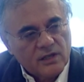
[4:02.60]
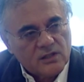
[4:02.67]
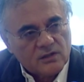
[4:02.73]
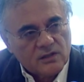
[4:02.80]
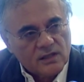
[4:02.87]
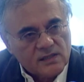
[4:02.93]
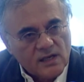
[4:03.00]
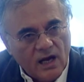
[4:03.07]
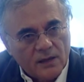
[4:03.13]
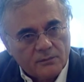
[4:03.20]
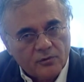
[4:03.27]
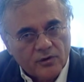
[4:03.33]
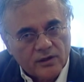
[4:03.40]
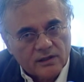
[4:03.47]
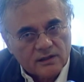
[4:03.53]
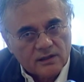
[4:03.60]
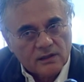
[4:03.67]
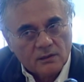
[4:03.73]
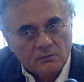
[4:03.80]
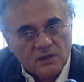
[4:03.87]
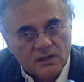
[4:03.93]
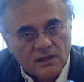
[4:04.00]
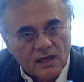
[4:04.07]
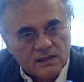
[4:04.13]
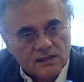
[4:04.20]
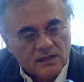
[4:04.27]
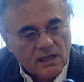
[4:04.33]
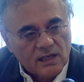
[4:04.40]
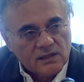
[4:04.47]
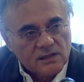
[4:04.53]
reached its high point in the
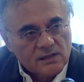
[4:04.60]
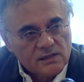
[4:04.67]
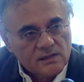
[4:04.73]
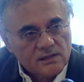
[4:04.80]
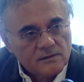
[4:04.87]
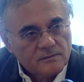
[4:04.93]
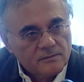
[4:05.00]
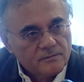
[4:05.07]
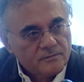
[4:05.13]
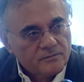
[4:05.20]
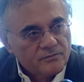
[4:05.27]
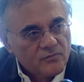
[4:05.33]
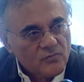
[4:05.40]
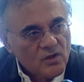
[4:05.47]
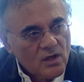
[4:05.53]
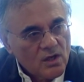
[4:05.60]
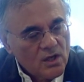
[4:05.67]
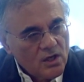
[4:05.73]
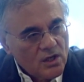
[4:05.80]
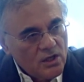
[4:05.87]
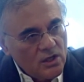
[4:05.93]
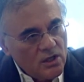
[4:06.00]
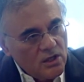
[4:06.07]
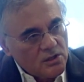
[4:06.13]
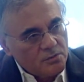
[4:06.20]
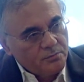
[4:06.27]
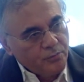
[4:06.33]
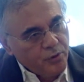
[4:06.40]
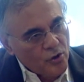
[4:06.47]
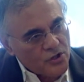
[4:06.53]
mid-1980s.
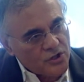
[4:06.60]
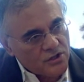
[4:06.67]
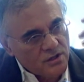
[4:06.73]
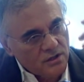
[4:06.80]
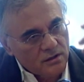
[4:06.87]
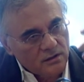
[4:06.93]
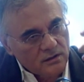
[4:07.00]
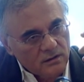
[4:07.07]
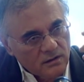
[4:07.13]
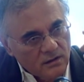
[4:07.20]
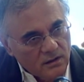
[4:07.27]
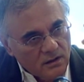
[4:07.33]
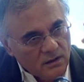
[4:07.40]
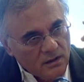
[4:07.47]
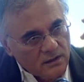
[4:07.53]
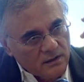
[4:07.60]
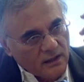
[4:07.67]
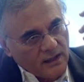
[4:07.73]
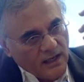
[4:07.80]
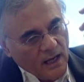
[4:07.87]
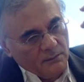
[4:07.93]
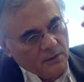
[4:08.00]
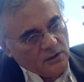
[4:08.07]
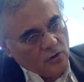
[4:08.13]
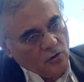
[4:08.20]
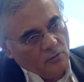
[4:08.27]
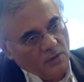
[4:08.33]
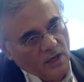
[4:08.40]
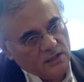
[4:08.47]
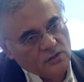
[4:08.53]
It pushed the camel
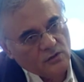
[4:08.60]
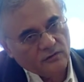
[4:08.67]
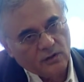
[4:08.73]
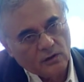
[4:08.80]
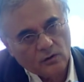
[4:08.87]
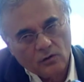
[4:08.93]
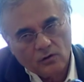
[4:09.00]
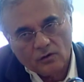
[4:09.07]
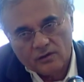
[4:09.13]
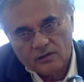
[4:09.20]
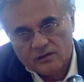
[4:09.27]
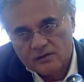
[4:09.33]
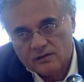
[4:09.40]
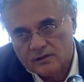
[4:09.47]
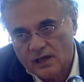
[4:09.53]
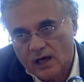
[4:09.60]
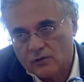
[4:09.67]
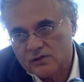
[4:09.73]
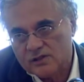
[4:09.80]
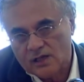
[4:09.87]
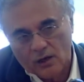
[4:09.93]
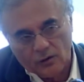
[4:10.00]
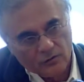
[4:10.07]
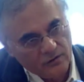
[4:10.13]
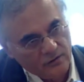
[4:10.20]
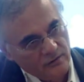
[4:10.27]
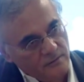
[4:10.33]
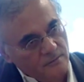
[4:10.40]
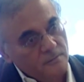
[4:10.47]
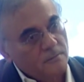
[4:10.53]
nomads of the north down south.